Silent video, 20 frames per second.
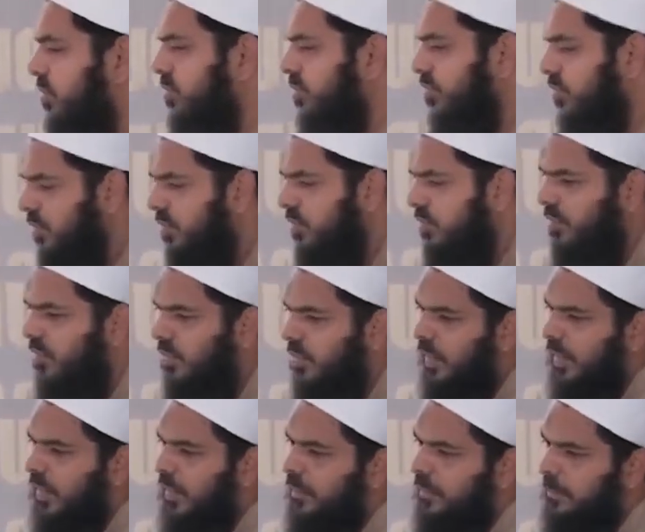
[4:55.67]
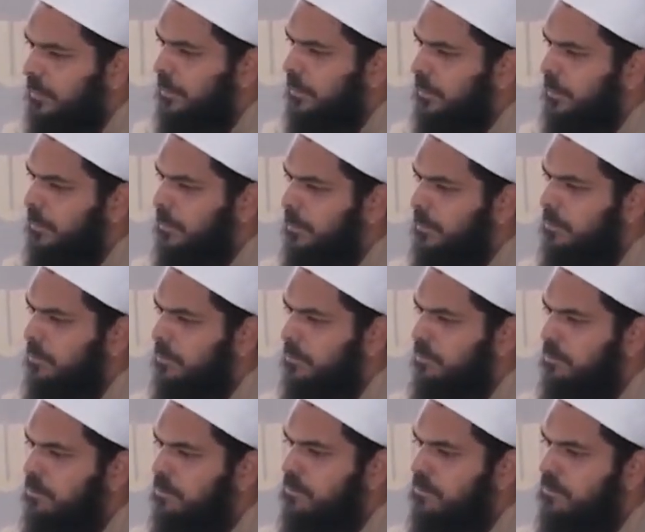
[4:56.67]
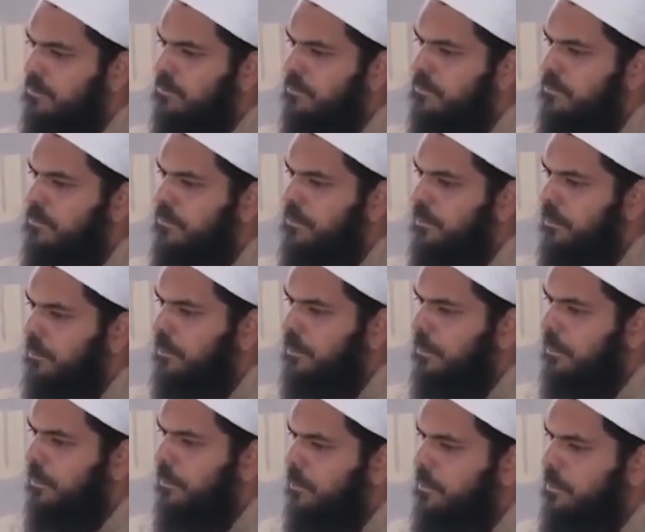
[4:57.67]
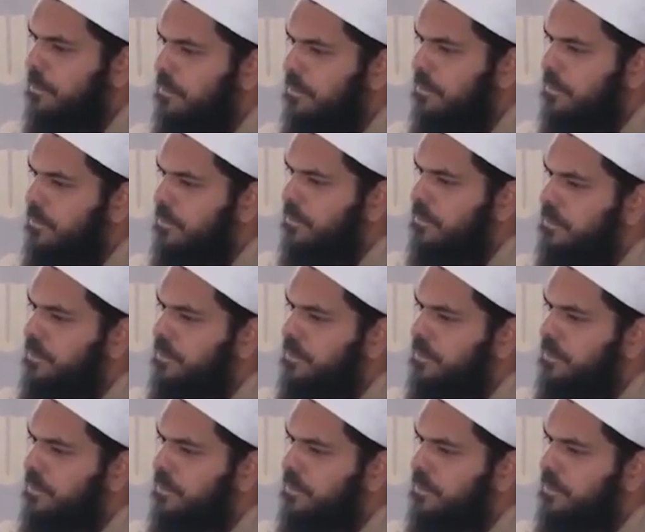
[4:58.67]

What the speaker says: (silent)